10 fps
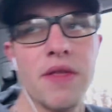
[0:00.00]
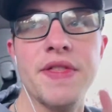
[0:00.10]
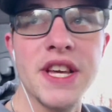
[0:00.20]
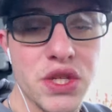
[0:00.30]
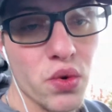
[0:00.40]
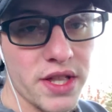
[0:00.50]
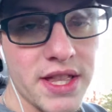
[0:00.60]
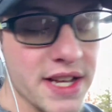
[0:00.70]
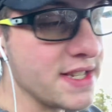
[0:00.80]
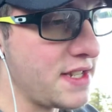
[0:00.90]
This one
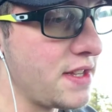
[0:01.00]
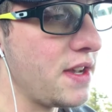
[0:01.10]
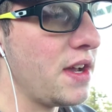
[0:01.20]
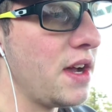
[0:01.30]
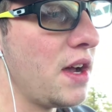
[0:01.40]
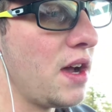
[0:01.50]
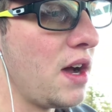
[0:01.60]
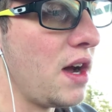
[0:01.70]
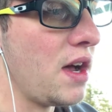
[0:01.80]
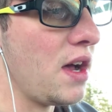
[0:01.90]
doesn't.
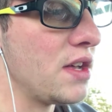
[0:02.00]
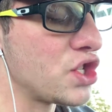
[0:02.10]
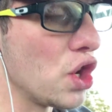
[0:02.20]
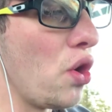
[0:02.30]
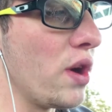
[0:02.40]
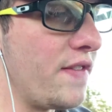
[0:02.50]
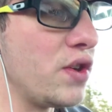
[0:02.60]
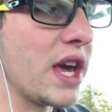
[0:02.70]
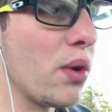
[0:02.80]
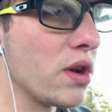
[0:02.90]
So if you
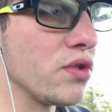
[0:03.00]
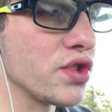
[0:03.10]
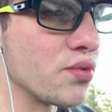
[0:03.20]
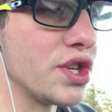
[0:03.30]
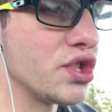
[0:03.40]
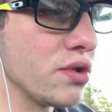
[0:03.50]
get one of those original